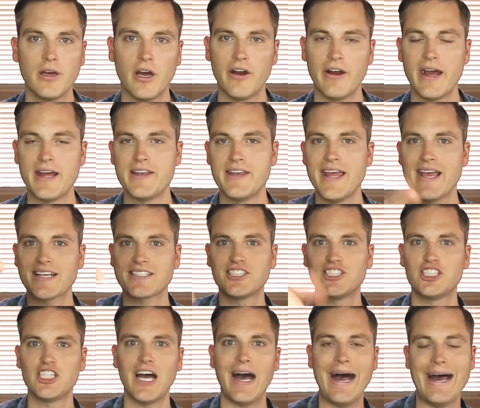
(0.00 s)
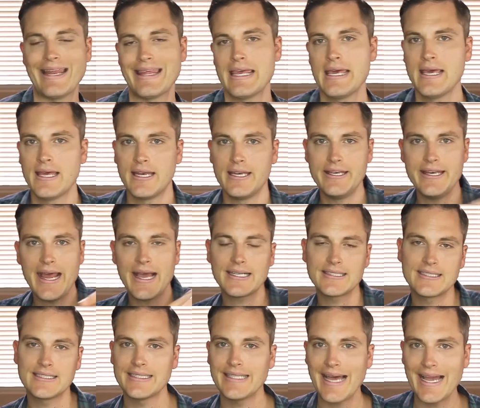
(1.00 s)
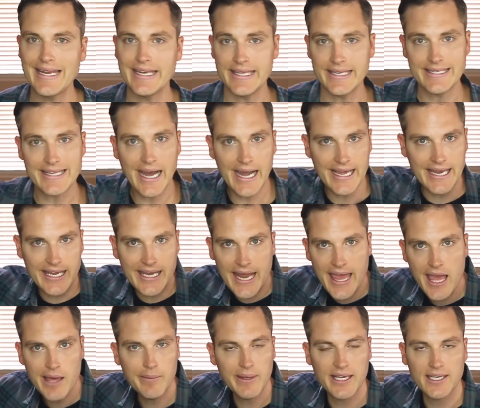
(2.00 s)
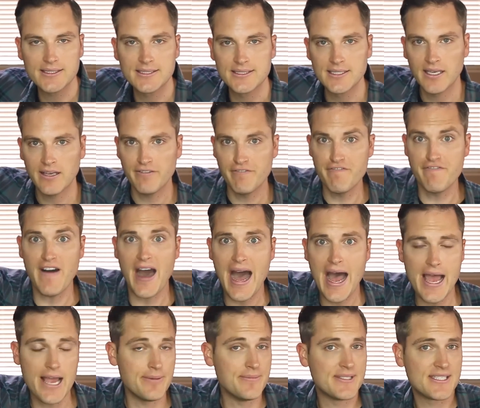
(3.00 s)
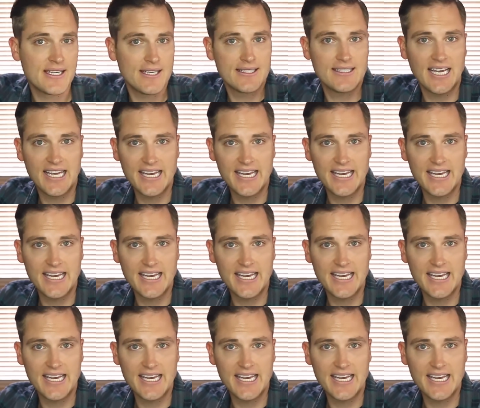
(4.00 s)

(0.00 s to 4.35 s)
All right, next shot. Next lighting dynamics, vibes,